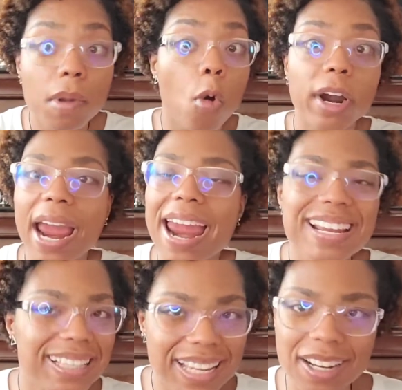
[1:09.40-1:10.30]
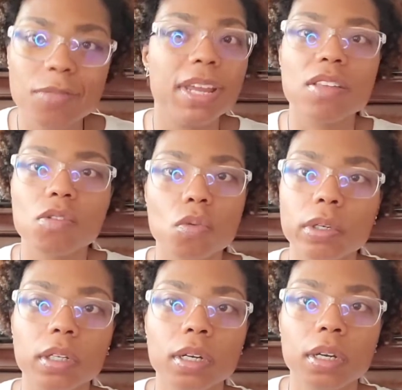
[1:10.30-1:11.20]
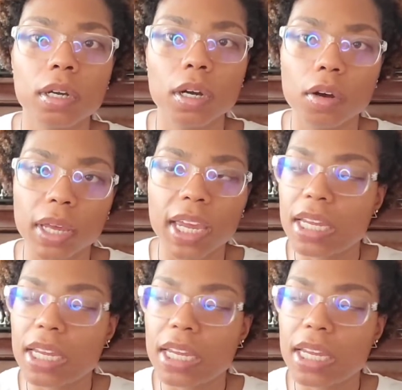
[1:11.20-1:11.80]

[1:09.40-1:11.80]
or anything of that sort. Okay,